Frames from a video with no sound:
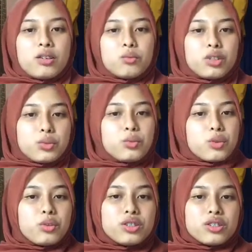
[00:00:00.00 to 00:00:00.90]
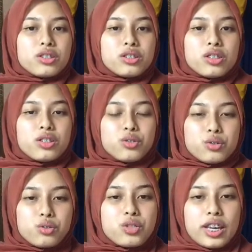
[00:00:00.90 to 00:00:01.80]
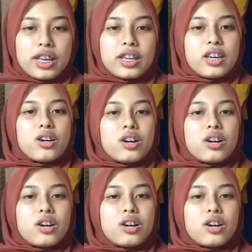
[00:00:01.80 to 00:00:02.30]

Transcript: what we want to say